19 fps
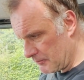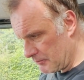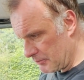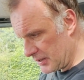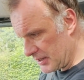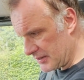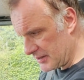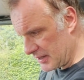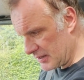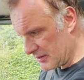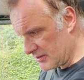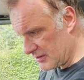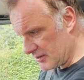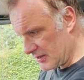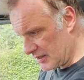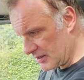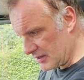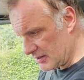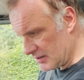But it does
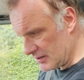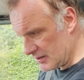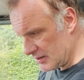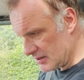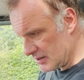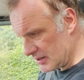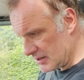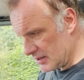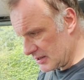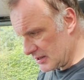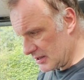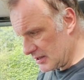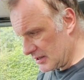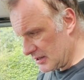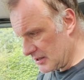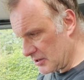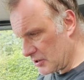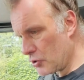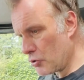
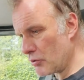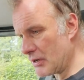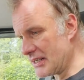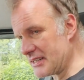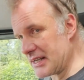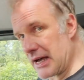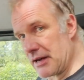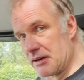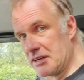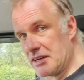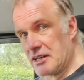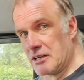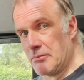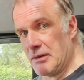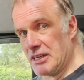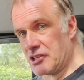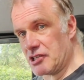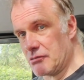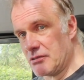cool it down a little
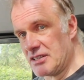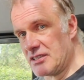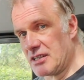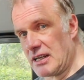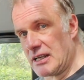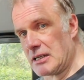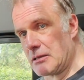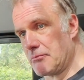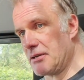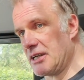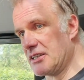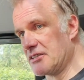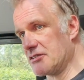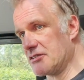bit, shall we say, compared